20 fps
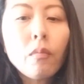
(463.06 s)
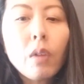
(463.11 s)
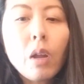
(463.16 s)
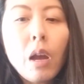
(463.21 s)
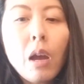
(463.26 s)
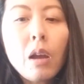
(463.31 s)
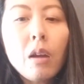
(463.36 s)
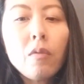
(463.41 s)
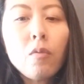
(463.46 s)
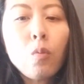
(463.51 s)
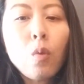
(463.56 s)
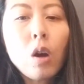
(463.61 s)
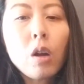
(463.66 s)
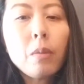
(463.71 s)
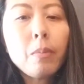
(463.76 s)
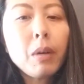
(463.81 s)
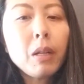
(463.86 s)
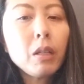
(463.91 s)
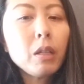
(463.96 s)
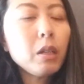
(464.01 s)
I have
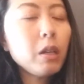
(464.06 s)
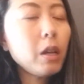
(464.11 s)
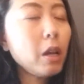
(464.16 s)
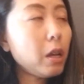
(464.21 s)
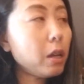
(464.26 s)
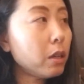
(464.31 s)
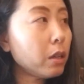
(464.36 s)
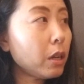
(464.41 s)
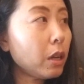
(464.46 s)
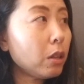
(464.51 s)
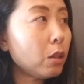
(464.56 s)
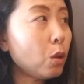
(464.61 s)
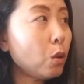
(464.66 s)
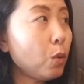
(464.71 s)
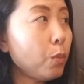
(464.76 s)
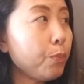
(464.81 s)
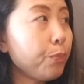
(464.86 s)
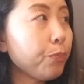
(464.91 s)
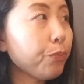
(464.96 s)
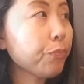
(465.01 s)
watermelon and yellow.
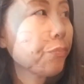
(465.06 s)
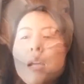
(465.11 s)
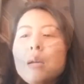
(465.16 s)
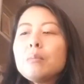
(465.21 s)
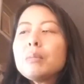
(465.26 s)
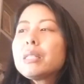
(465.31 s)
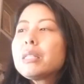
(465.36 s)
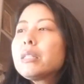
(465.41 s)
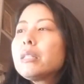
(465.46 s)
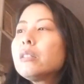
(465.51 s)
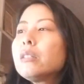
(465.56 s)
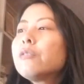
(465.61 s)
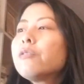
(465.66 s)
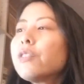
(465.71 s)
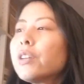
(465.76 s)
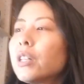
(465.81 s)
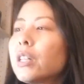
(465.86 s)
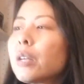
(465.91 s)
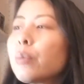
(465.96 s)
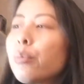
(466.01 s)
I'm still
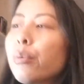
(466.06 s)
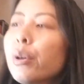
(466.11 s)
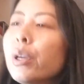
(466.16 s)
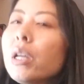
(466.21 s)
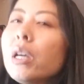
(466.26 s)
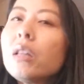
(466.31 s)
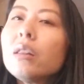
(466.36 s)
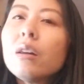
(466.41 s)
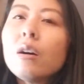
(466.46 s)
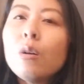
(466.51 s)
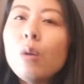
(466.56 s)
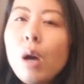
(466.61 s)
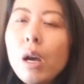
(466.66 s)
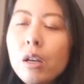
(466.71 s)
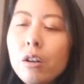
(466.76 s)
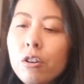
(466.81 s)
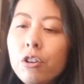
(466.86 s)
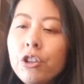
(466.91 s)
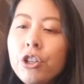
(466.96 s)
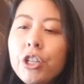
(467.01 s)
feeling pretty low
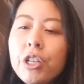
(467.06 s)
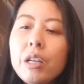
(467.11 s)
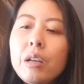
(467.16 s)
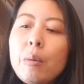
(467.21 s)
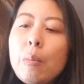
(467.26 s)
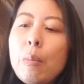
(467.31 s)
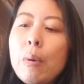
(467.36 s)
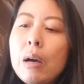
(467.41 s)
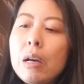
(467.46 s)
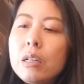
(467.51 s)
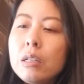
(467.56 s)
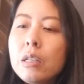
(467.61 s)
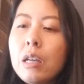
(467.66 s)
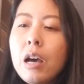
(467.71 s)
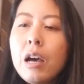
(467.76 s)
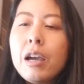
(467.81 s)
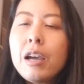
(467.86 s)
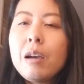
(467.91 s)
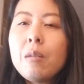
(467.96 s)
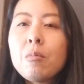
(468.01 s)
energy, but
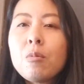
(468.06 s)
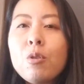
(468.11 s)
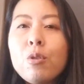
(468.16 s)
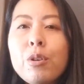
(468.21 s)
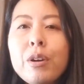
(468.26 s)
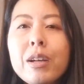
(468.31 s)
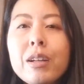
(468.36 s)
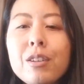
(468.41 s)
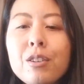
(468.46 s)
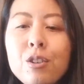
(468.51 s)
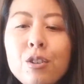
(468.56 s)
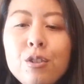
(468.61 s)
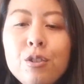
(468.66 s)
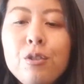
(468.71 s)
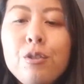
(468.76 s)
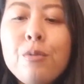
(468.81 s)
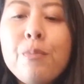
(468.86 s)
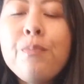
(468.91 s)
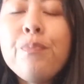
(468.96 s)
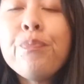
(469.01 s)
I am going
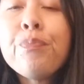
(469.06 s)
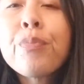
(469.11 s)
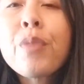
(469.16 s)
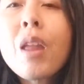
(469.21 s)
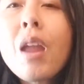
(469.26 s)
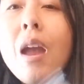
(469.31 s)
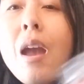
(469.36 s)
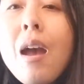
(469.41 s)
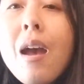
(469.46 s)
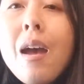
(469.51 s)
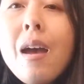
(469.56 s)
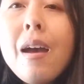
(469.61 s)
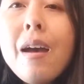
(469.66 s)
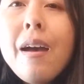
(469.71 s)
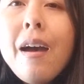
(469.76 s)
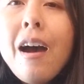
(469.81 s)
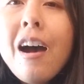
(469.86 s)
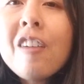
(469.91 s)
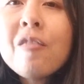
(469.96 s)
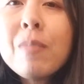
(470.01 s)
to
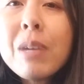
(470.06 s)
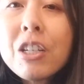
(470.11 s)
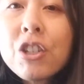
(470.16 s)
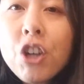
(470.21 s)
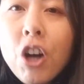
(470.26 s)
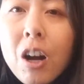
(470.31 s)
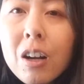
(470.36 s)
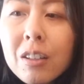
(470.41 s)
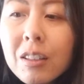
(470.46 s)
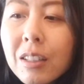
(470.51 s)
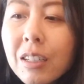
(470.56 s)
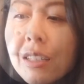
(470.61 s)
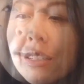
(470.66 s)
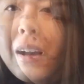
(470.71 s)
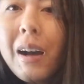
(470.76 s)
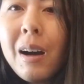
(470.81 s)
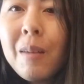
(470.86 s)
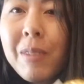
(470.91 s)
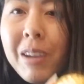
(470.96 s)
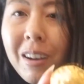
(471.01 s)
have my chocolate.
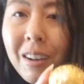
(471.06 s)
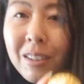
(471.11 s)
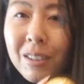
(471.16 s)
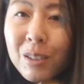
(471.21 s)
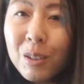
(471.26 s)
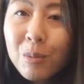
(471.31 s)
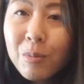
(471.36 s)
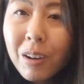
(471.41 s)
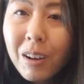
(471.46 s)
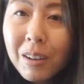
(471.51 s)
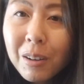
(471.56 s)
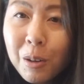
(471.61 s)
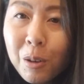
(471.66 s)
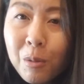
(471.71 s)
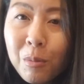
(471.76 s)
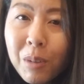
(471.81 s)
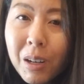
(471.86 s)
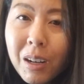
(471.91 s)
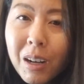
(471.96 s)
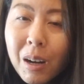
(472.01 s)
Hubby also brought
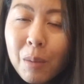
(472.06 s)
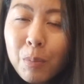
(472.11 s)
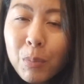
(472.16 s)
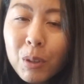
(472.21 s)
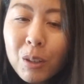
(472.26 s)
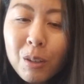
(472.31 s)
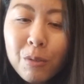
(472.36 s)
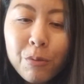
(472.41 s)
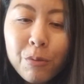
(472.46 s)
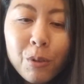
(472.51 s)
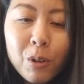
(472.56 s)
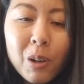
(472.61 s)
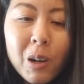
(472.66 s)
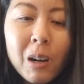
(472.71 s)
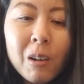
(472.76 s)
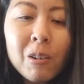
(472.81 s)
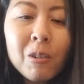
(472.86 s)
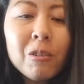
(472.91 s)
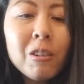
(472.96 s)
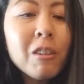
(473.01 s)
home a couple of
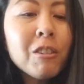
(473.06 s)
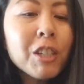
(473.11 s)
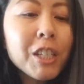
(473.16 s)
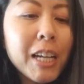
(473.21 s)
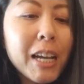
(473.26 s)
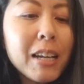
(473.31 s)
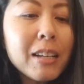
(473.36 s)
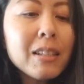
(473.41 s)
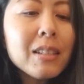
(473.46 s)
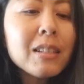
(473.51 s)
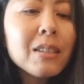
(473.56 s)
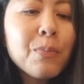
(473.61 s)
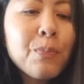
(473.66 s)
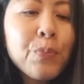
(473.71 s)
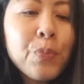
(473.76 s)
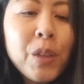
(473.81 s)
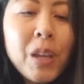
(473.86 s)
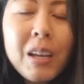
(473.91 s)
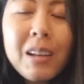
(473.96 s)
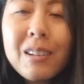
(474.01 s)
Ferrero Rochers.
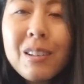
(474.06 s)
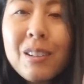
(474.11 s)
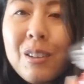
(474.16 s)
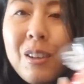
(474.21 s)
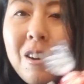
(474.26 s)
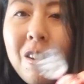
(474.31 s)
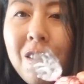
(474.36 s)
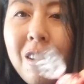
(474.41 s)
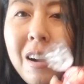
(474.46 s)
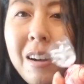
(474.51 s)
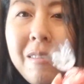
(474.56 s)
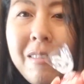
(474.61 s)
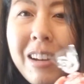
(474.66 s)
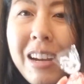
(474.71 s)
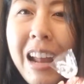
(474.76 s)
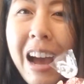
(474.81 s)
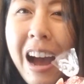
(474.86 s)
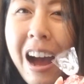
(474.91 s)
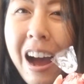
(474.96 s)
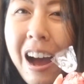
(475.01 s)
So I'm gonna
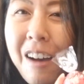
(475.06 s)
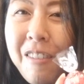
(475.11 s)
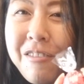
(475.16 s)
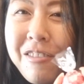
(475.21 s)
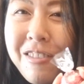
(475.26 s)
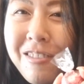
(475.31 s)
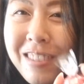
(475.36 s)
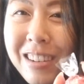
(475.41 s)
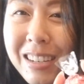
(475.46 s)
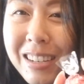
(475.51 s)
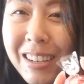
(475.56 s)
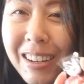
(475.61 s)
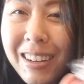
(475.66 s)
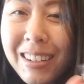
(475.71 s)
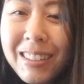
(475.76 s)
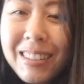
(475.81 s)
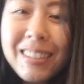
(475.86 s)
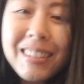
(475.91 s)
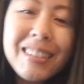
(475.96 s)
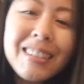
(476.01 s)
have 3
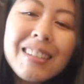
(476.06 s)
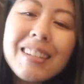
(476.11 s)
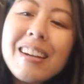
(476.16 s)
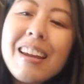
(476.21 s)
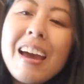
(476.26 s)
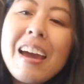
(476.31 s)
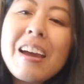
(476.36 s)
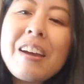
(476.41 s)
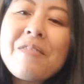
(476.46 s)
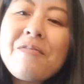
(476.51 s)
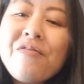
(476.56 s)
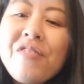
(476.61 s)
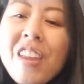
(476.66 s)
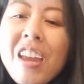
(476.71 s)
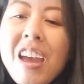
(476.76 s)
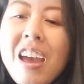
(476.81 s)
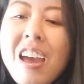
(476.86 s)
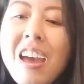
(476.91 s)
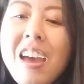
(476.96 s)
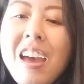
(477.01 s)
chocolates tonight,
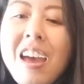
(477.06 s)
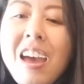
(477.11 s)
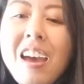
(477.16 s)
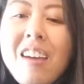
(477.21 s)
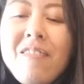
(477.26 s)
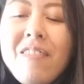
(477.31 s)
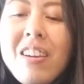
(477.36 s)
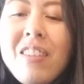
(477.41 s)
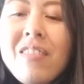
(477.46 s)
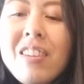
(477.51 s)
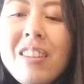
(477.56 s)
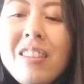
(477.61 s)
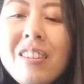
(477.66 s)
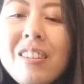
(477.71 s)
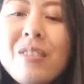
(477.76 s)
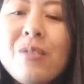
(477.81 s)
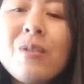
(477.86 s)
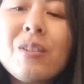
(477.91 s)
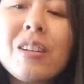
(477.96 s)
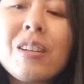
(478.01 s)
and maybe
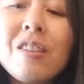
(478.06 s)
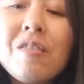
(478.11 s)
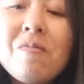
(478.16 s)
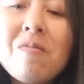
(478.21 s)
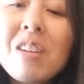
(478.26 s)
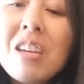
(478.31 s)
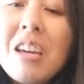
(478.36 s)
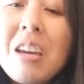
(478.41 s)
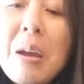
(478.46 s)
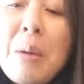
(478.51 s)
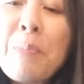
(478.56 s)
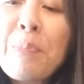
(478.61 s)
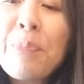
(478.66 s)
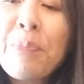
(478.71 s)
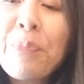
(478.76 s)
this will give me